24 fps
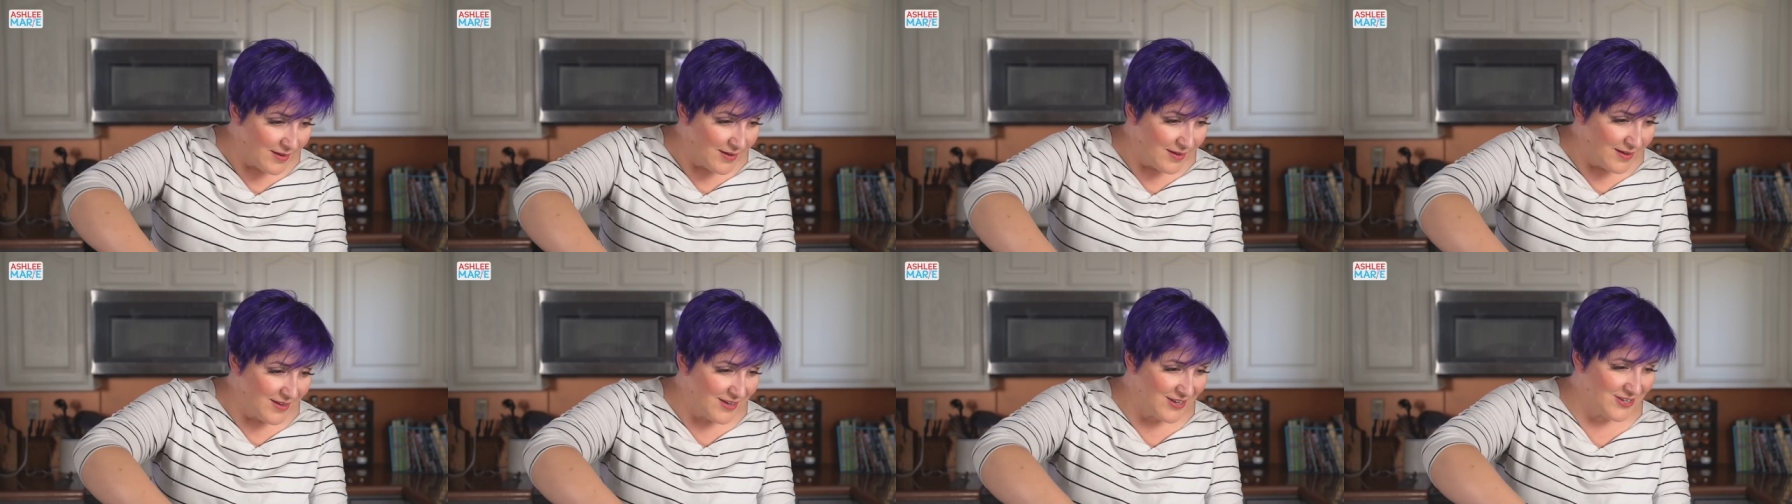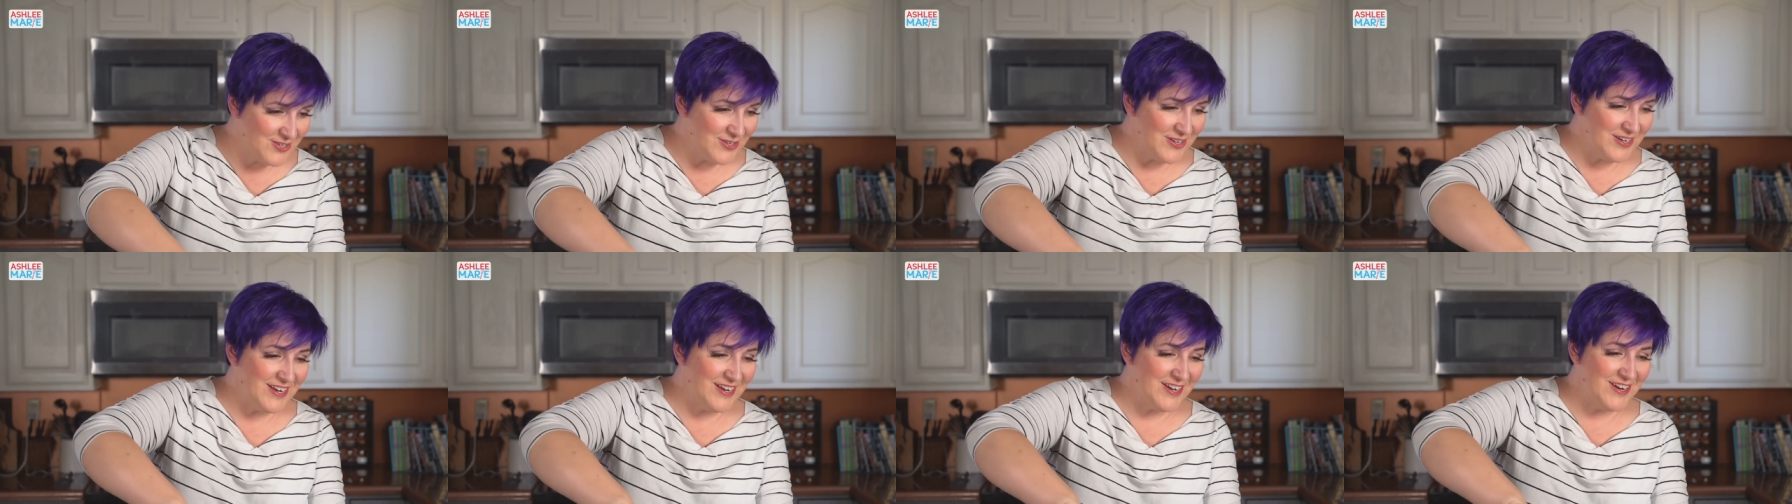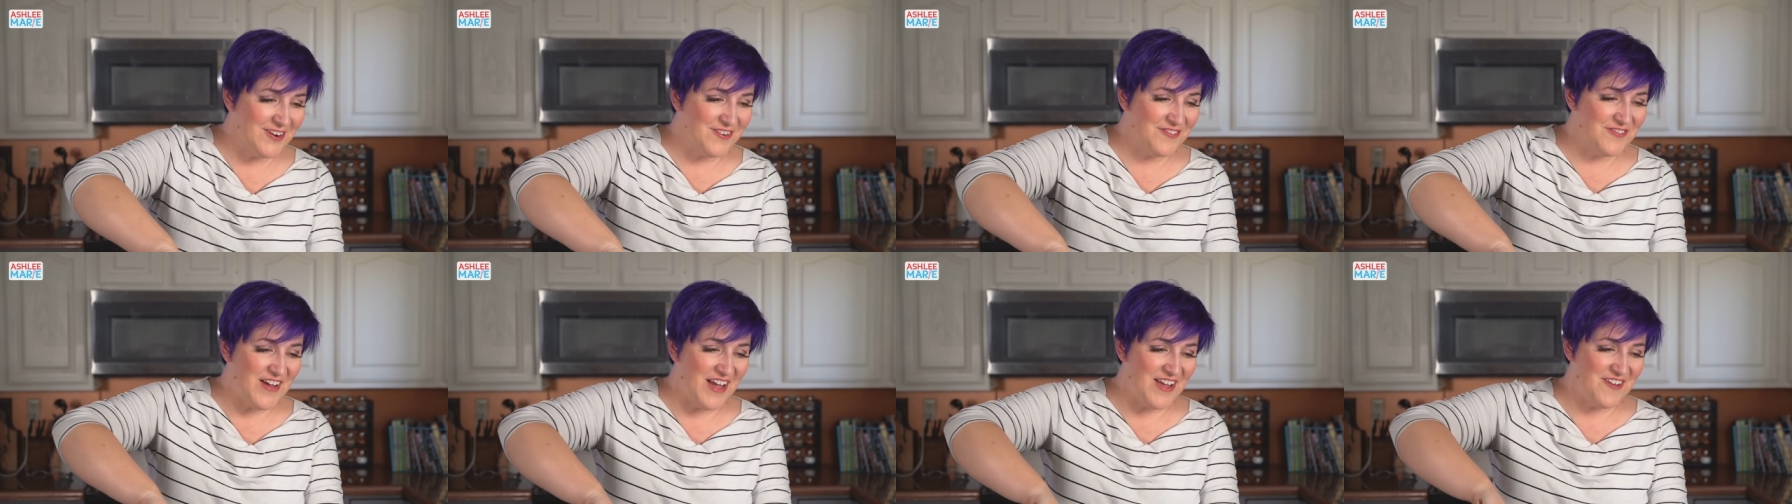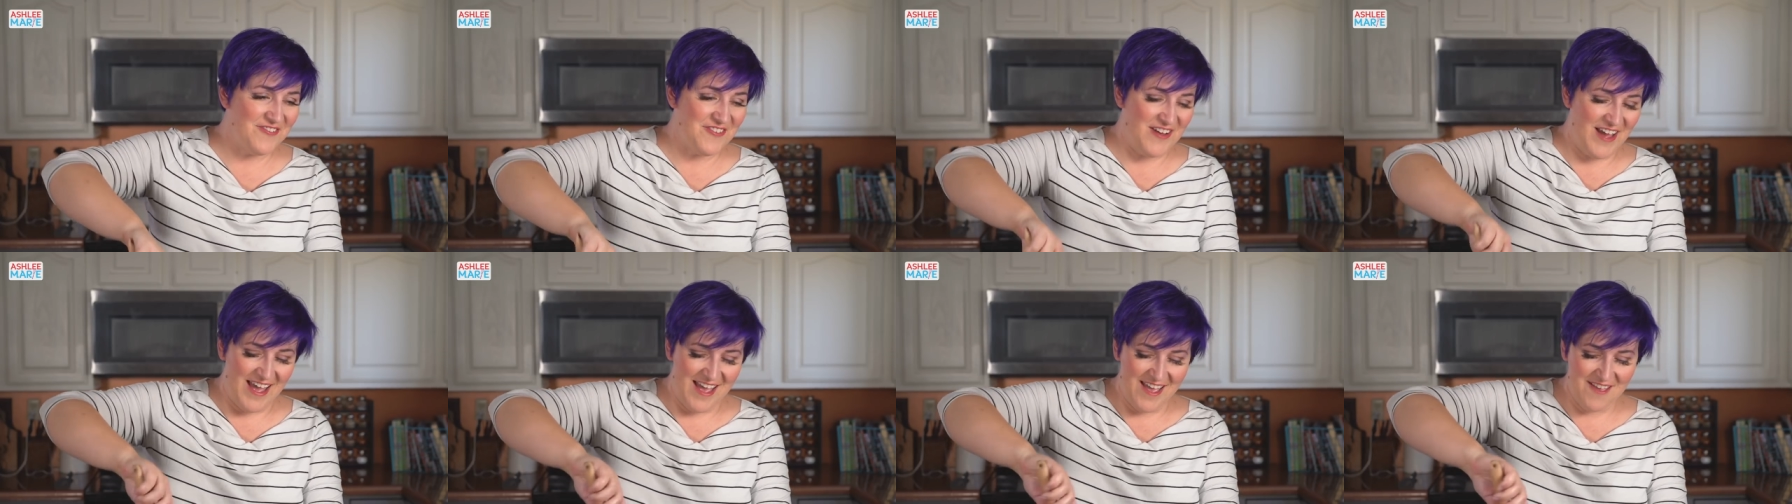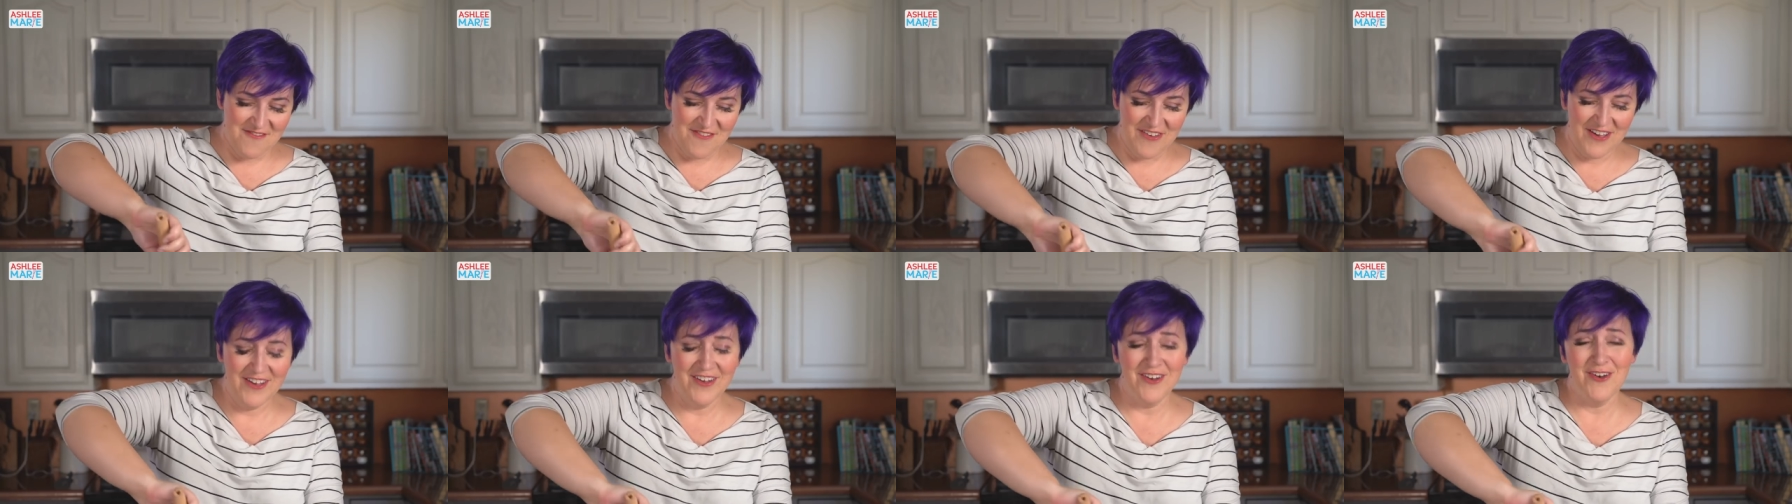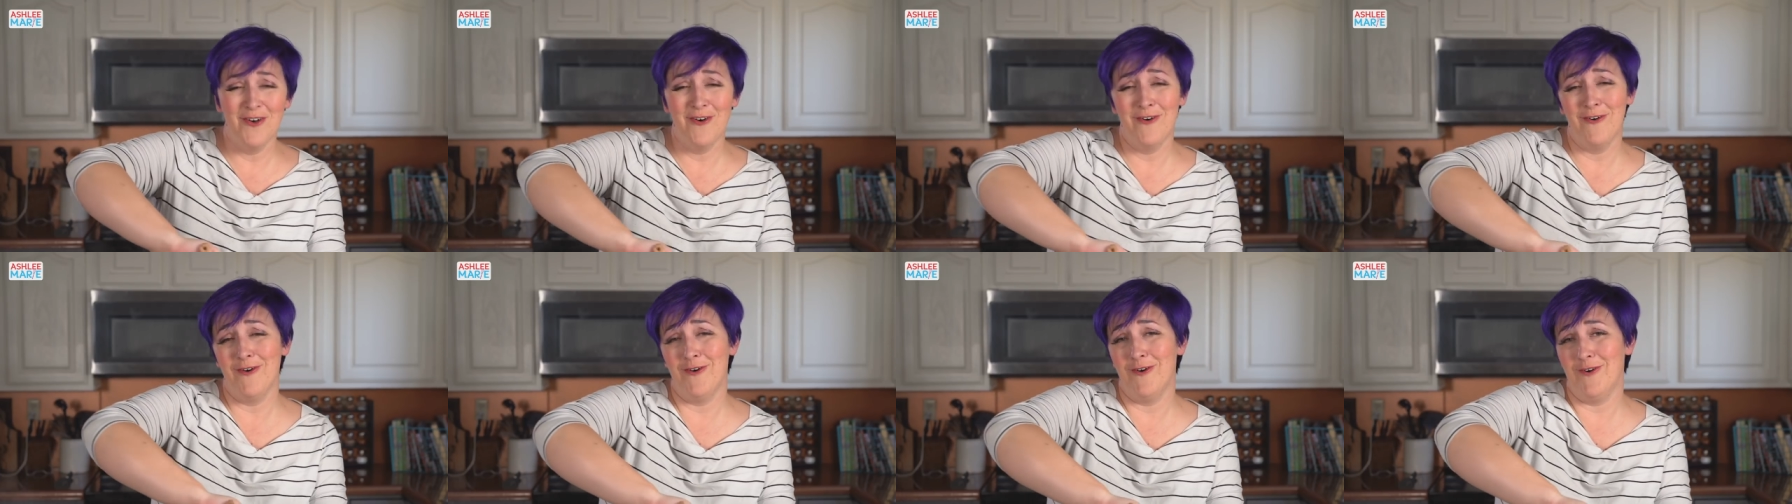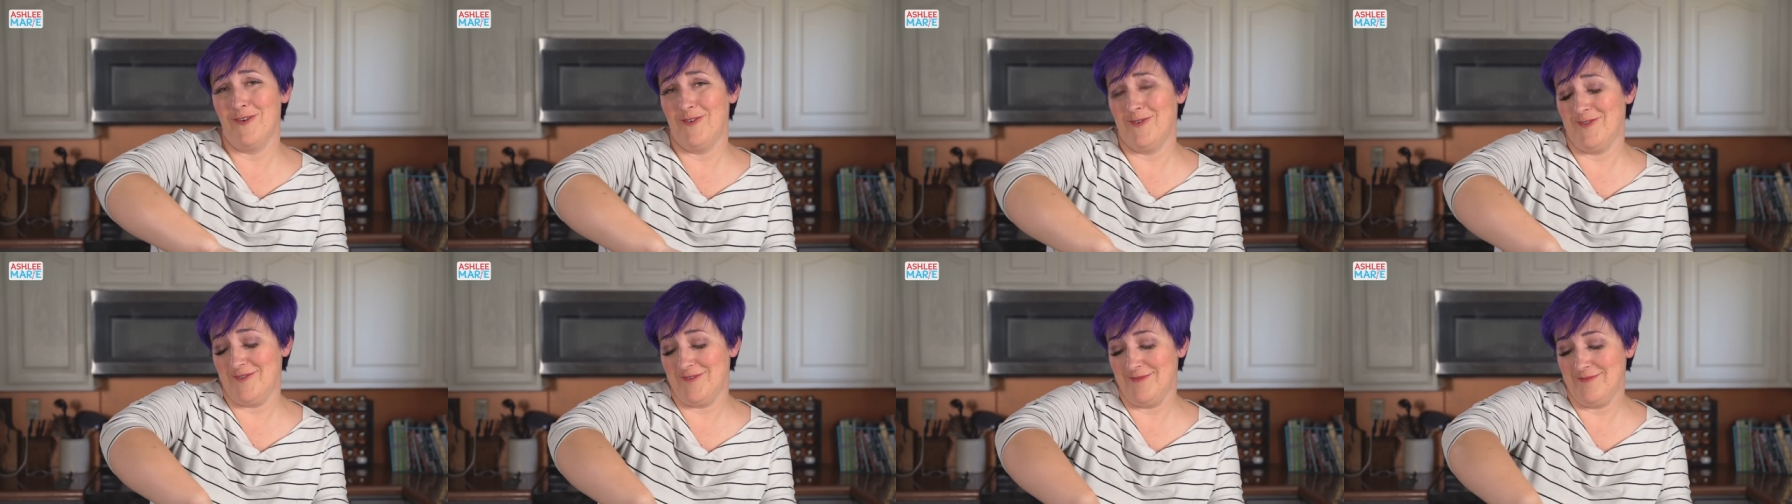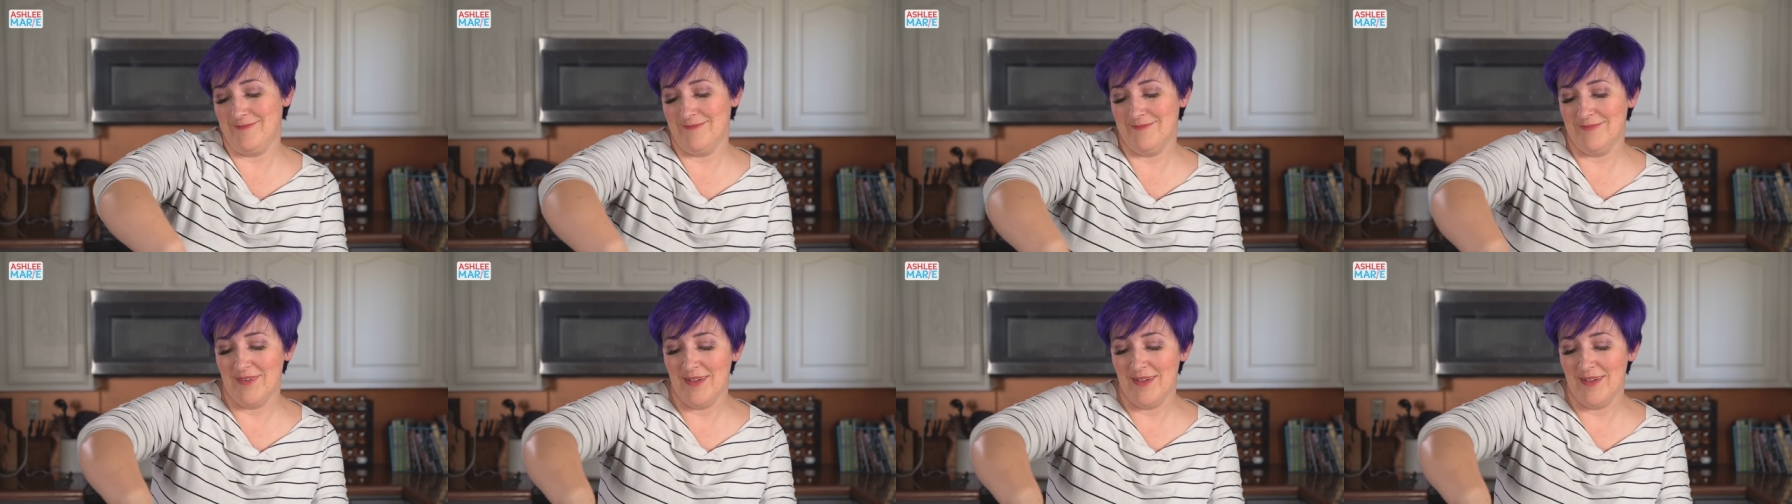Katrina, you're 5'5". Oh.